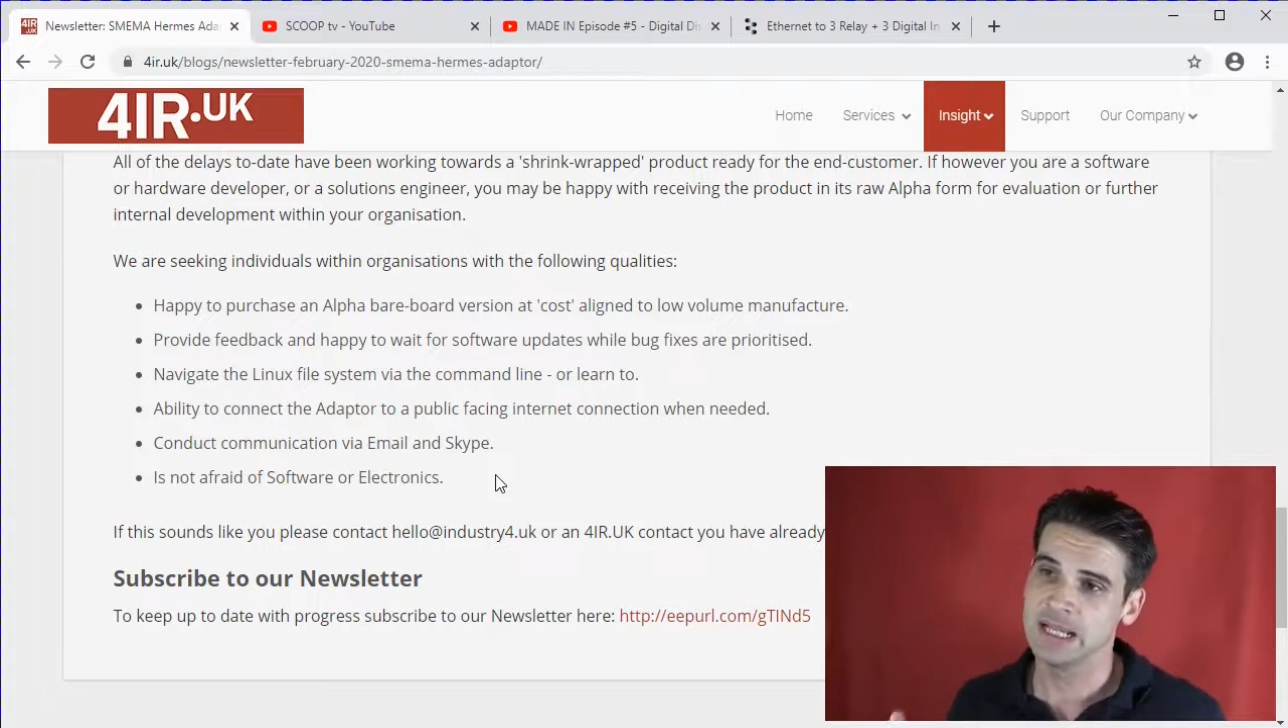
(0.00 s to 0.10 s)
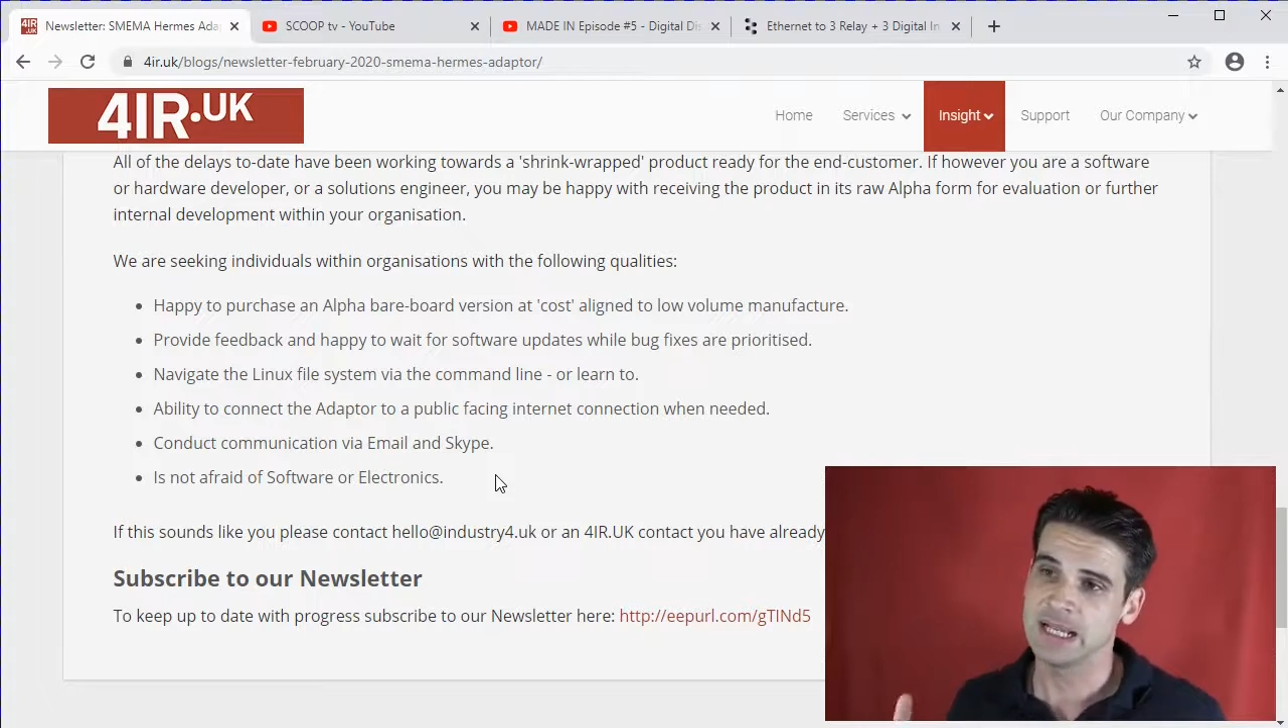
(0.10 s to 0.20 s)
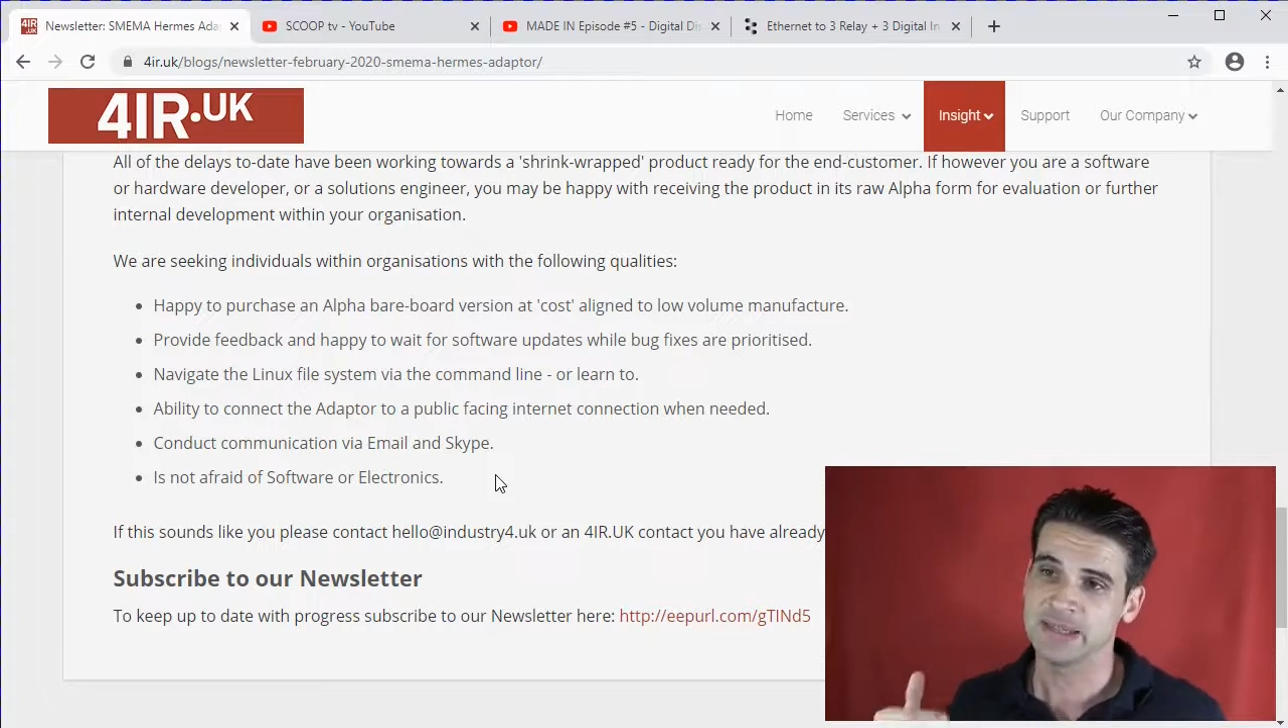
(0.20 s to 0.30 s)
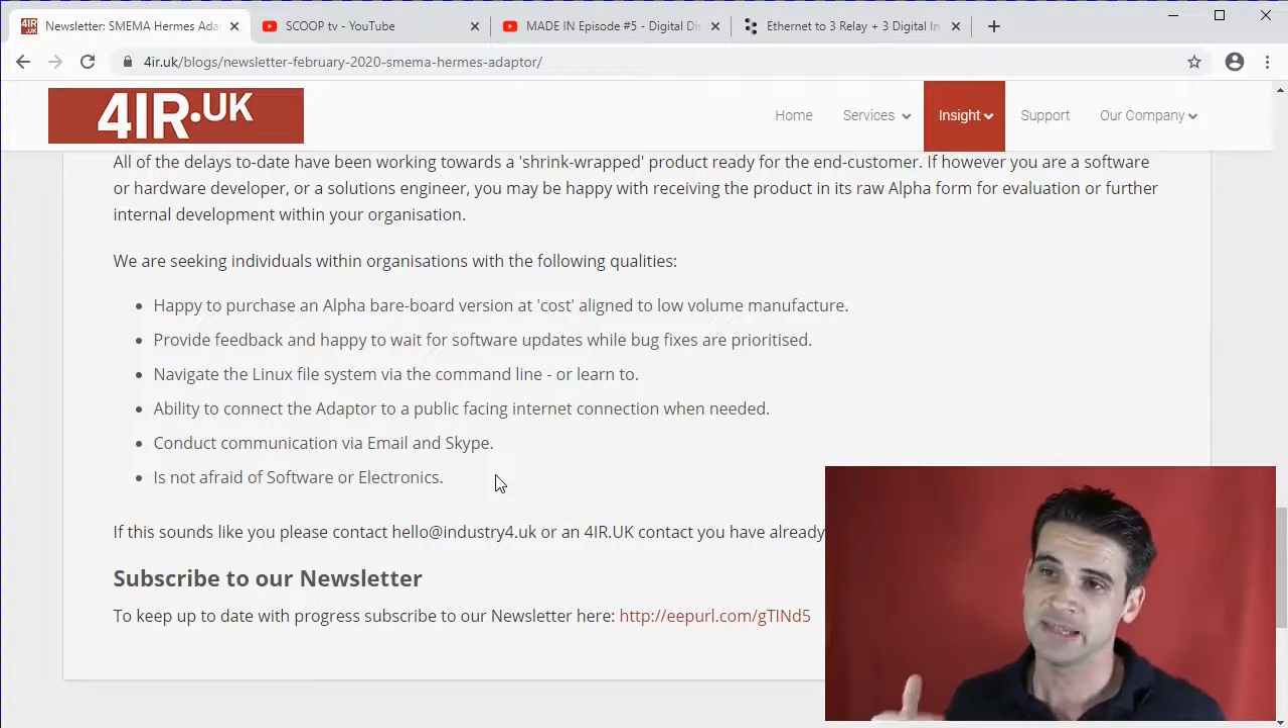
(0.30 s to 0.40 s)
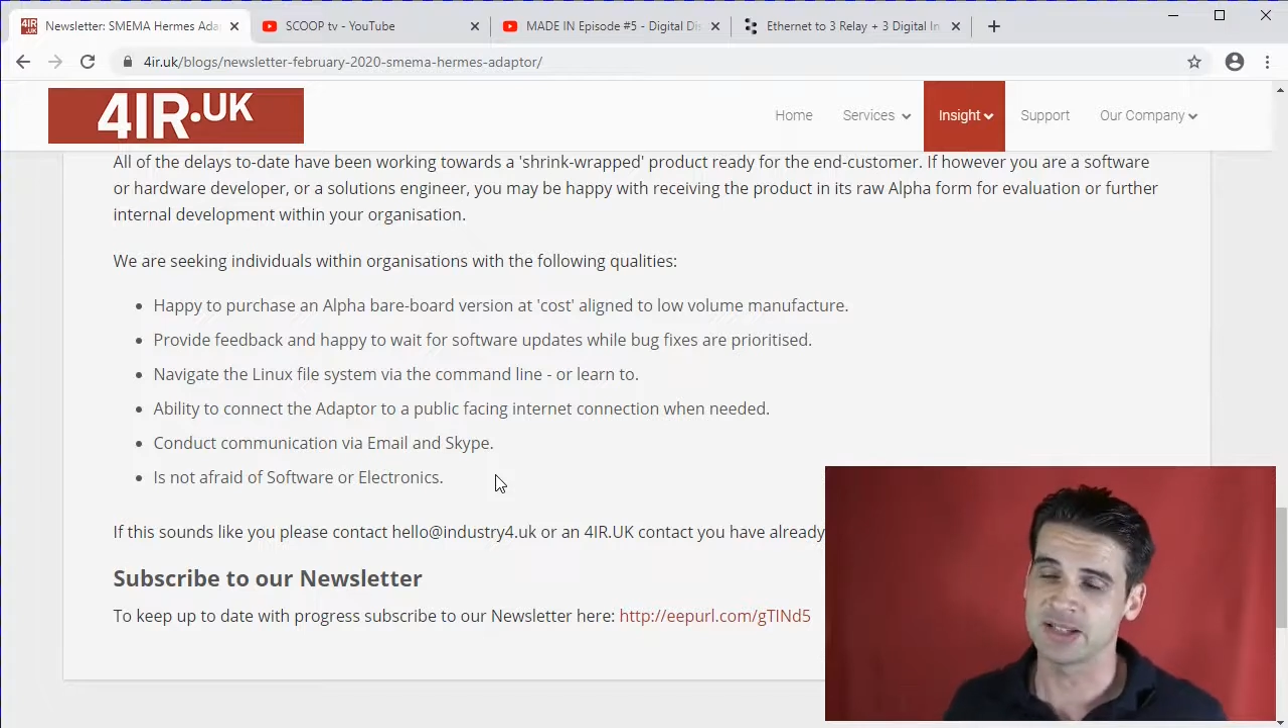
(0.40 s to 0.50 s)

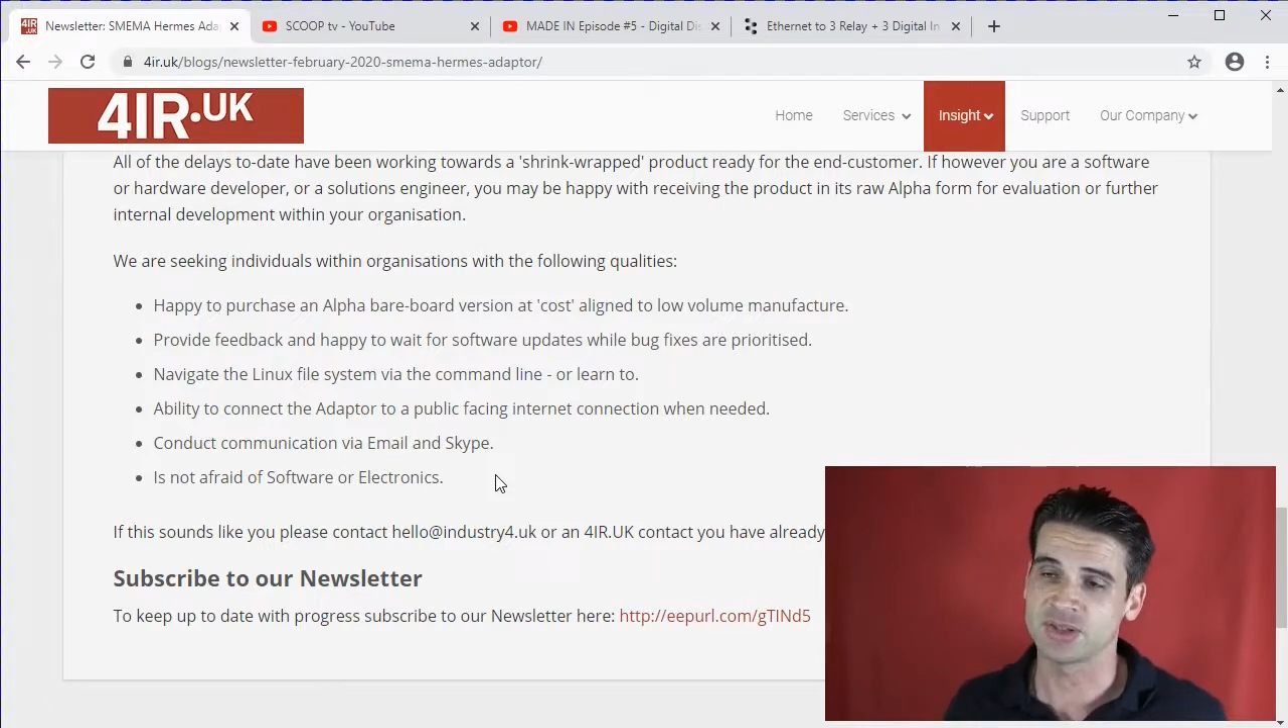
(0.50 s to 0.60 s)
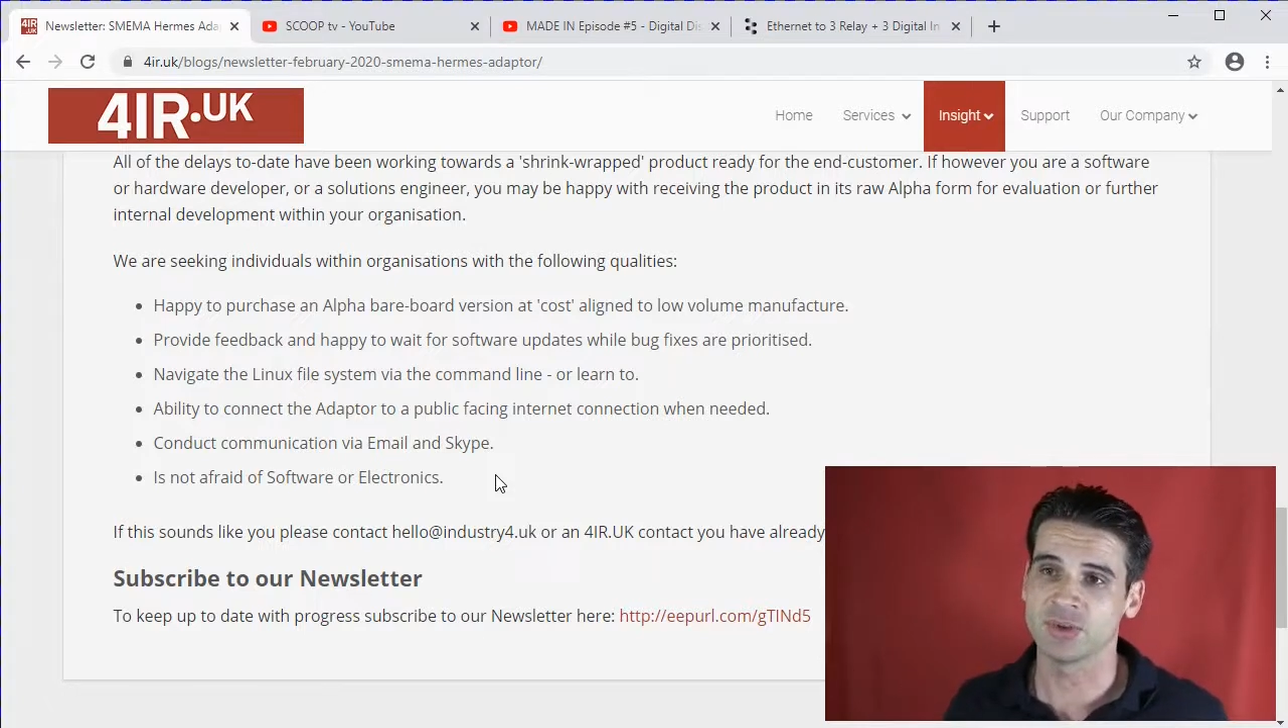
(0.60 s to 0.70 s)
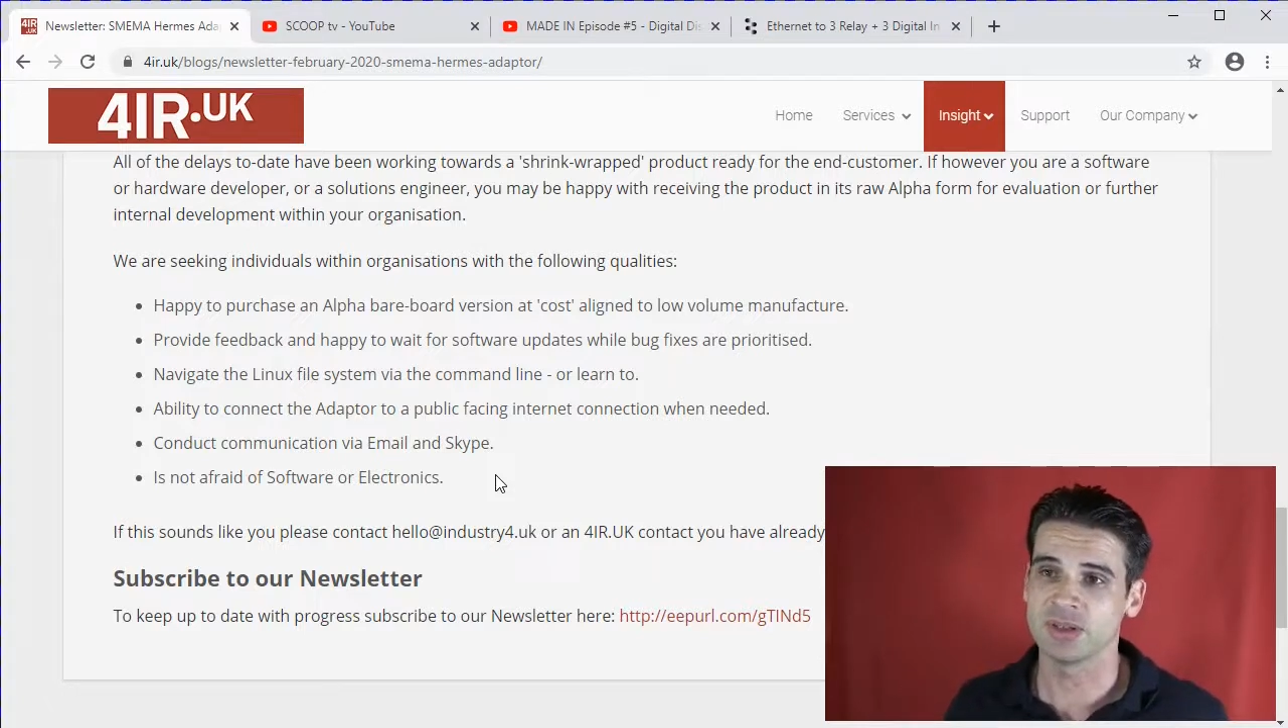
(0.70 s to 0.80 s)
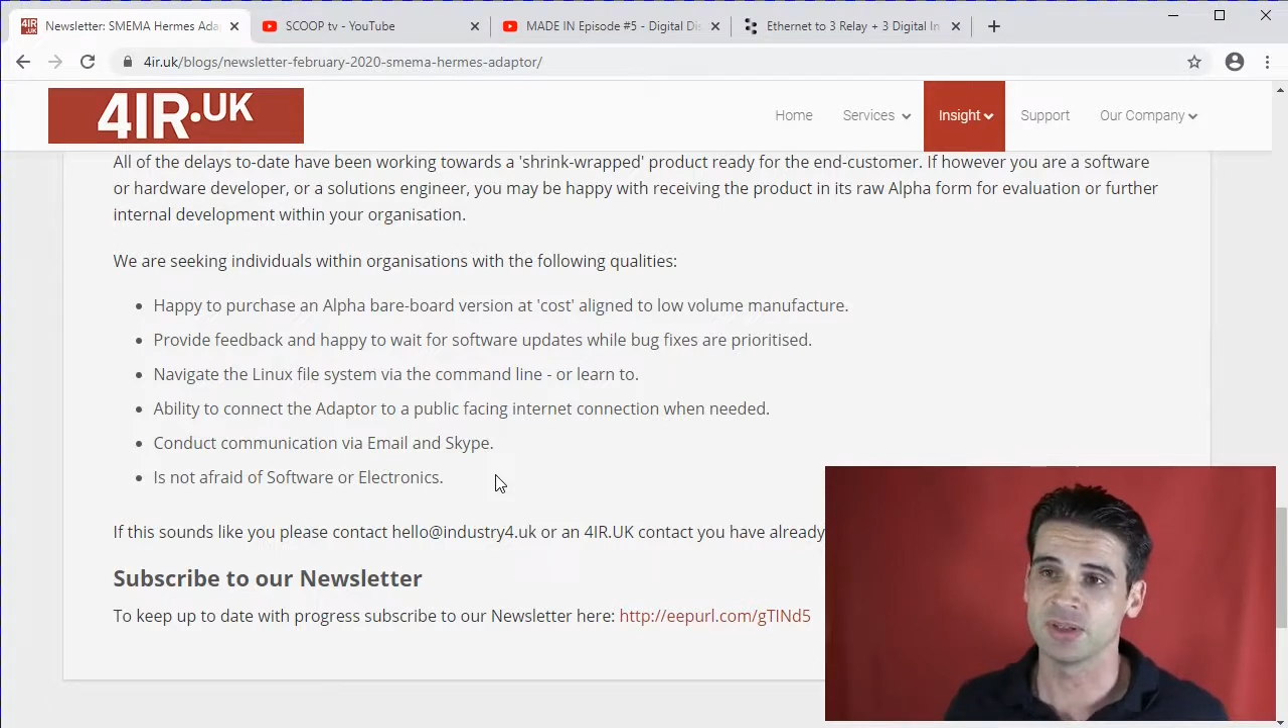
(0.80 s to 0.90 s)
and that's trying